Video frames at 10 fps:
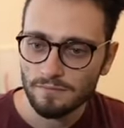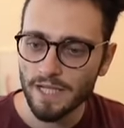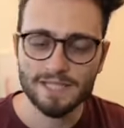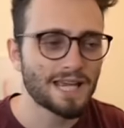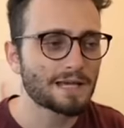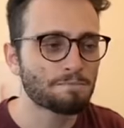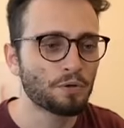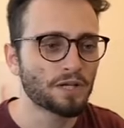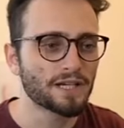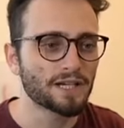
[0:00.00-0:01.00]
It's like
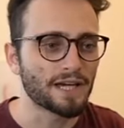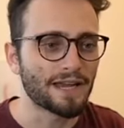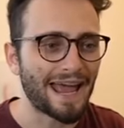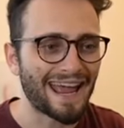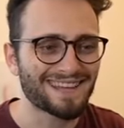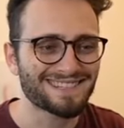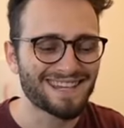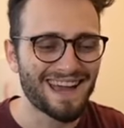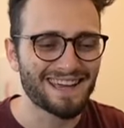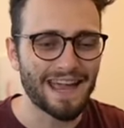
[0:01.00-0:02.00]
putting an
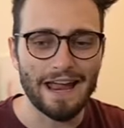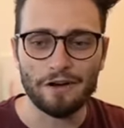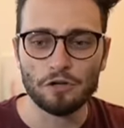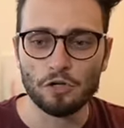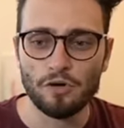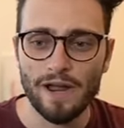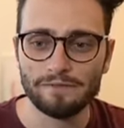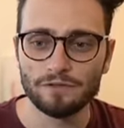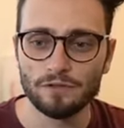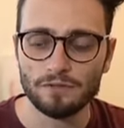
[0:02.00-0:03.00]

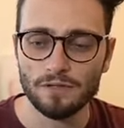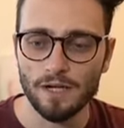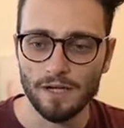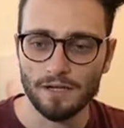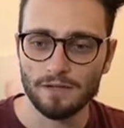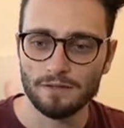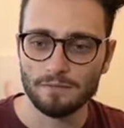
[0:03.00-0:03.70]
anti-aircraft uh,